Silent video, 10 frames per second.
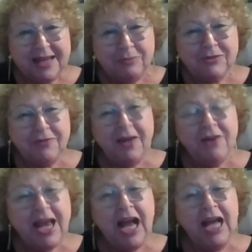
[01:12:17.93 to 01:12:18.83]
It was
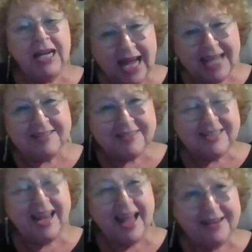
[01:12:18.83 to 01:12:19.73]
very unlike
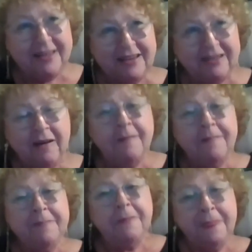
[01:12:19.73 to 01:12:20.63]
standard,
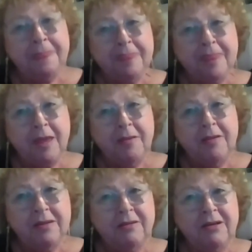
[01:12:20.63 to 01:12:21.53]

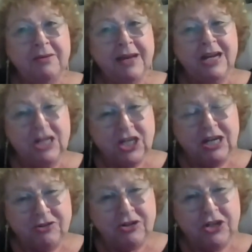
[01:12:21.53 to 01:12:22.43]
you know, English
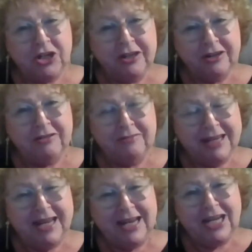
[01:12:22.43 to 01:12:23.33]
literature,
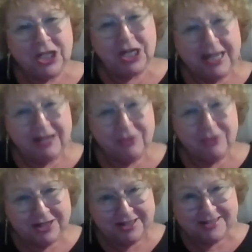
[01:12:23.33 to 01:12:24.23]
English lit
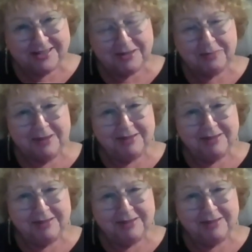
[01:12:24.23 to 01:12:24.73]
criticism.